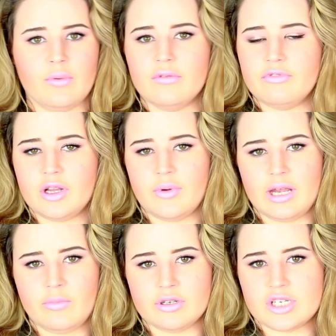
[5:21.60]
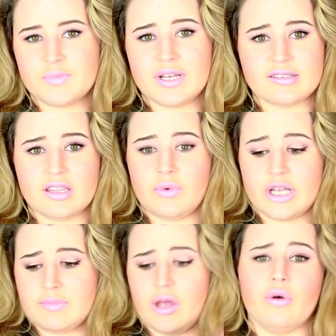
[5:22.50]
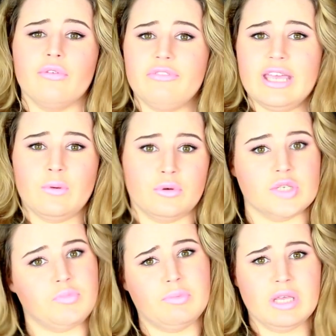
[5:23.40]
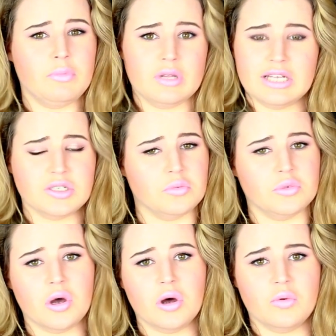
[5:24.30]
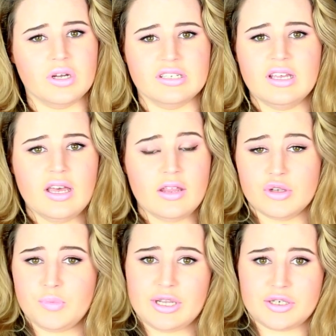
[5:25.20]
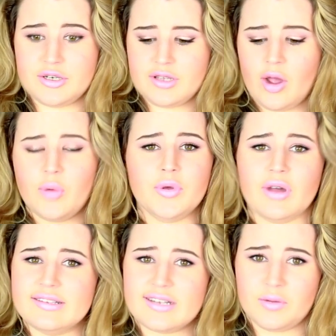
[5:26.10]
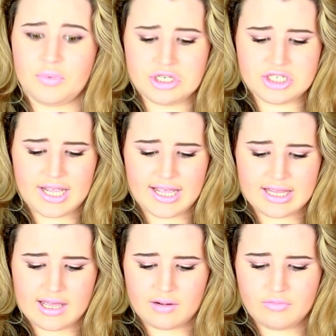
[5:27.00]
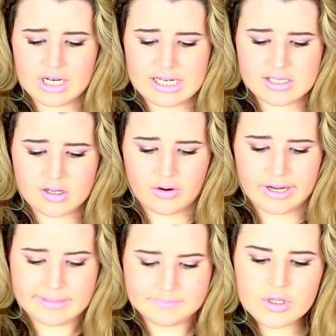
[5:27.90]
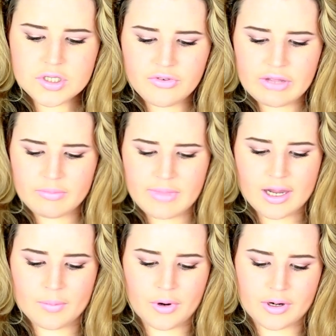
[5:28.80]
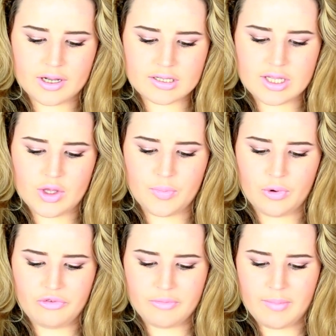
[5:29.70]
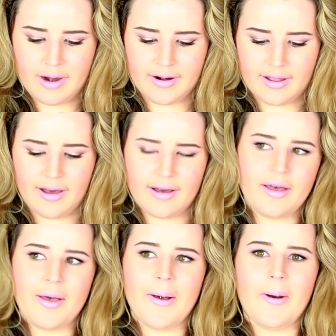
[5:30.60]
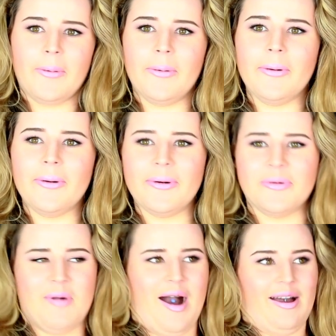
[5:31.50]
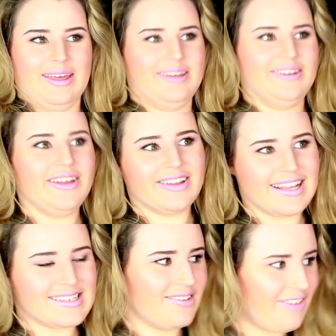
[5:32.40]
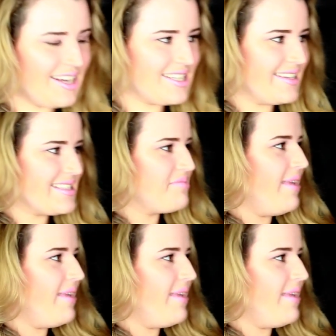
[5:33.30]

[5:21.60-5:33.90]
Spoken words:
won't follow anyone, just because otherwise my whole feed will just be people I don't know and those pictures. I hope you guys can appreciate that. I'm really sorry. What's your favorite makeup product that you bought from America? Oh my goodness gracious